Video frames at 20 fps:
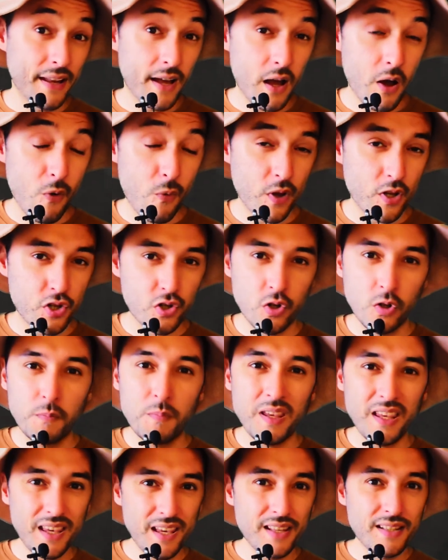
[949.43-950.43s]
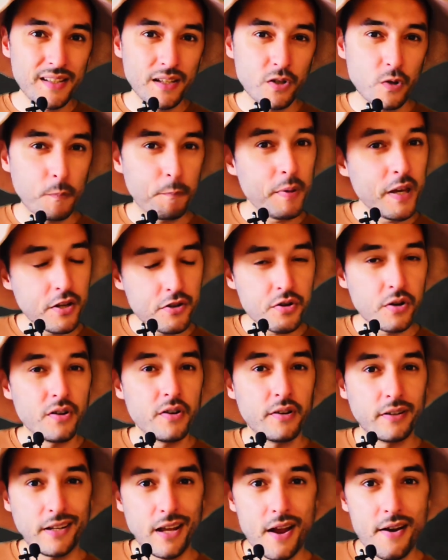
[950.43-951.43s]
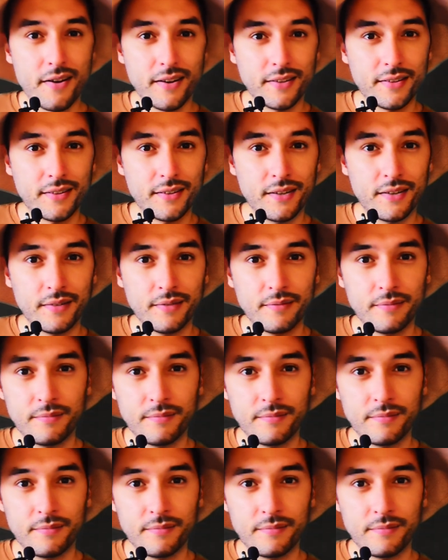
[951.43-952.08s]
now, it should be easy to picture your character.